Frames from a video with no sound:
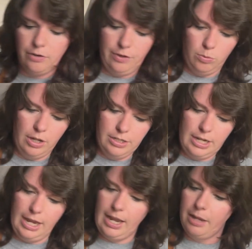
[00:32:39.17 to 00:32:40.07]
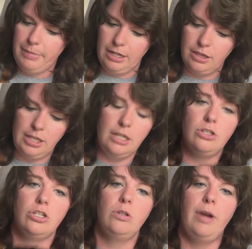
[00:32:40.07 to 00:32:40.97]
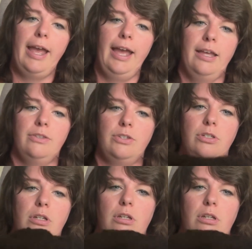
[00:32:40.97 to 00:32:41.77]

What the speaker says: of it one day. I made these 2 hats.